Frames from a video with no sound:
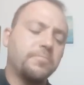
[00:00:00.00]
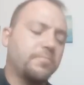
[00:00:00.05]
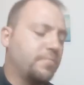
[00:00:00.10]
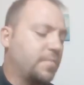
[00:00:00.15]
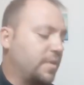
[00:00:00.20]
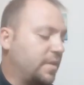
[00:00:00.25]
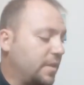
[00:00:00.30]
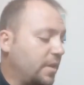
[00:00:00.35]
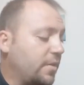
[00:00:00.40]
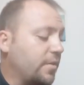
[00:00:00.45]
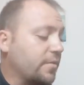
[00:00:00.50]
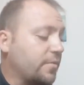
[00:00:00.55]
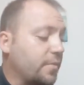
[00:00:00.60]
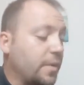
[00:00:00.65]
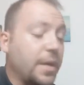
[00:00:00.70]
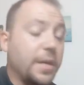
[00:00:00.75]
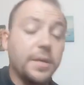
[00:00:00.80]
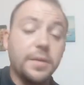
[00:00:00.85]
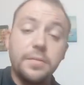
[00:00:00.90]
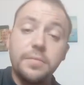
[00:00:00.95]
but they're
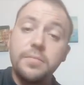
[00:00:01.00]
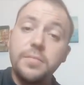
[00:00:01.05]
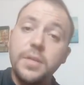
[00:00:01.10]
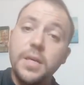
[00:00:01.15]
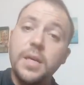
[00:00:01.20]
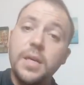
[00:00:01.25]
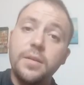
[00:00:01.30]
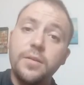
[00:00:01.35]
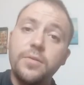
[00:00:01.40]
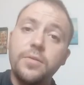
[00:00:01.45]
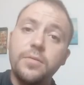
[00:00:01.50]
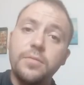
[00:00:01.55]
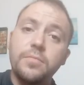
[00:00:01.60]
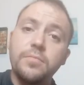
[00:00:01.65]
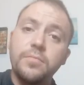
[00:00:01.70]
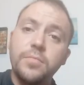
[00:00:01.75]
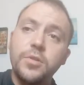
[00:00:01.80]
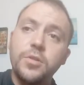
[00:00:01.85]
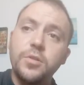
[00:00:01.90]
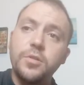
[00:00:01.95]
great. Yeah, they're a
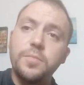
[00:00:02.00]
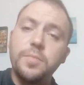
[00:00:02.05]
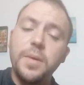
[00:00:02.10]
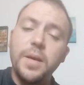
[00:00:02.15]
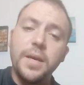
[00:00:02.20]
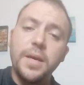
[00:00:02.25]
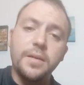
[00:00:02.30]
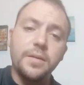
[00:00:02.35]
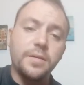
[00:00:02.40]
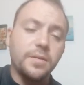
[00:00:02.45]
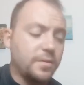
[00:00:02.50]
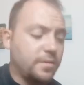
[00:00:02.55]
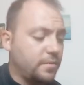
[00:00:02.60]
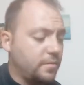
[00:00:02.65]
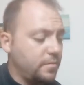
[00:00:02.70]
good band.